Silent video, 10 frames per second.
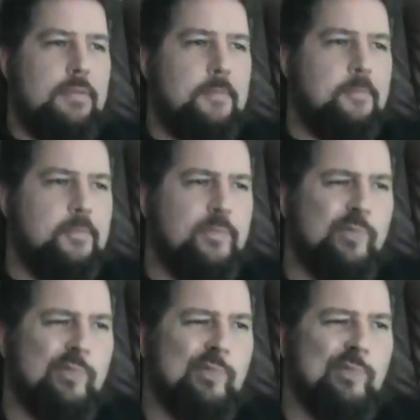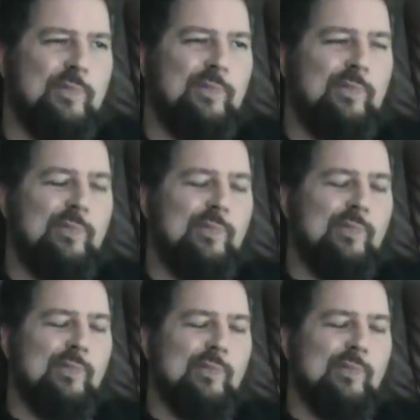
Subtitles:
Nothing is said.